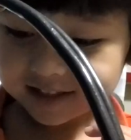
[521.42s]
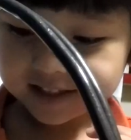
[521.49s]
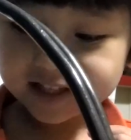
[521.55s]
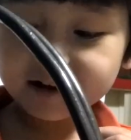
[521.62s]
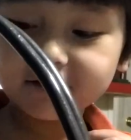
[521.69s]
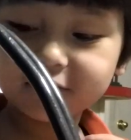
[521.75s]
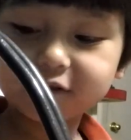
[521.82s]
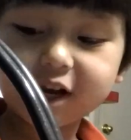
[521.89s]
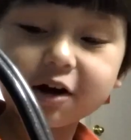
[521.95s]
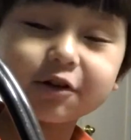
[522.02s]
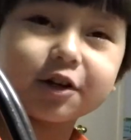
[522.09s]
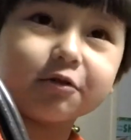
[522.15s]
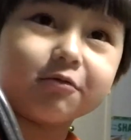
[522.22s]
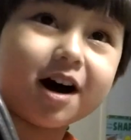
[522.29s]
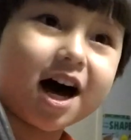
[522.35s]
Now, now
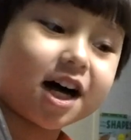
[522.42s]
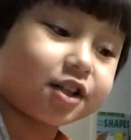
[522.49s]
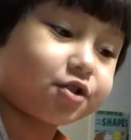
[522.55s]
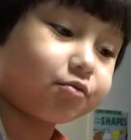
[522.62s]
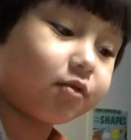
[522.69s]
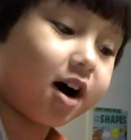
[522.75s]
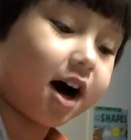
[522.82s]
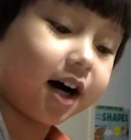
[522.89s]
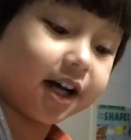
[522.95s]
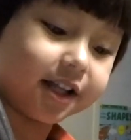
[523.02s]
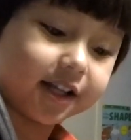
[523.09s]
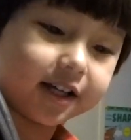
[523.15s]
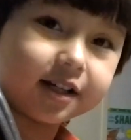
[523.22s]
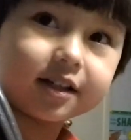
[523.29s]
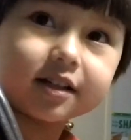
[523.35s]
the last one.
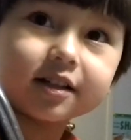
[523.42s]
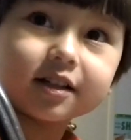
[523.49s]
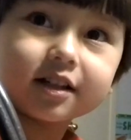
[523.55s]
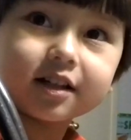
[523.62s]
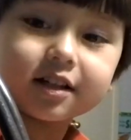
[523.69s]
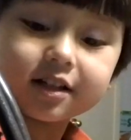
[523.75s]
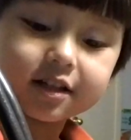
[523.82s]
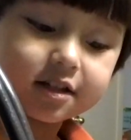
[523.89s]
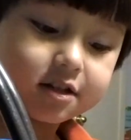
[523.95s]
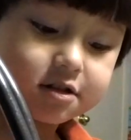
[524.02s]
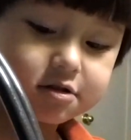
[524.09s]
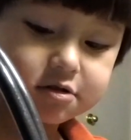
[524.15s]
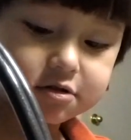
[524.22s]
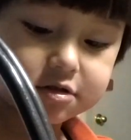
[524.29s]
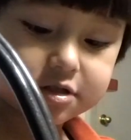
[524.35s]
The last
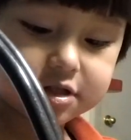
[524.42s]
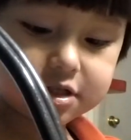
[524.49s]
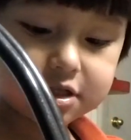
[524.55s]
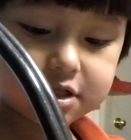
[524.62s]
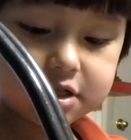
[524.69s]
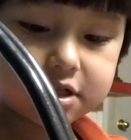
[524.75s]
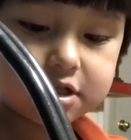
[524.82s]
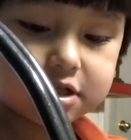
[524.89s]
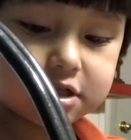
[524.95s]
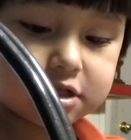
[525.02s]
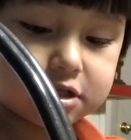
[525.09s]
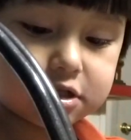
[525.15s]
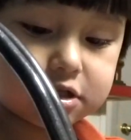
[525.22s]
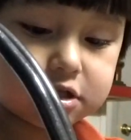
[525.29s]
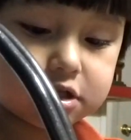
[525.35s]
one.
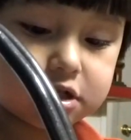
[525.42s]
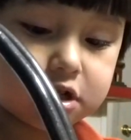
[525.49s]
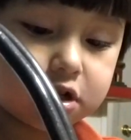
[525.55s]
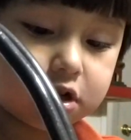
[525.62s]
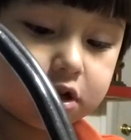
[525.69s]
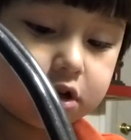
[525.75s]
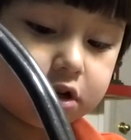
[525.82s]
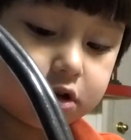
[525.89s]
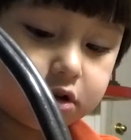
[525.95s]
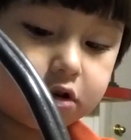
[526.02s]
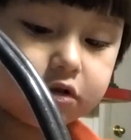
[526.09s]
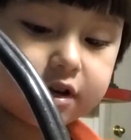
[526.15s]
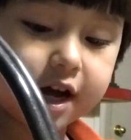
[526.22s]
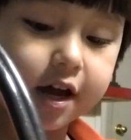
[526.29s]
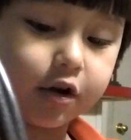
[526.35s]

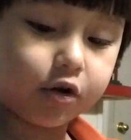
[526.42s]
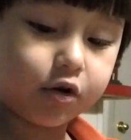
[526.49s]
Okay.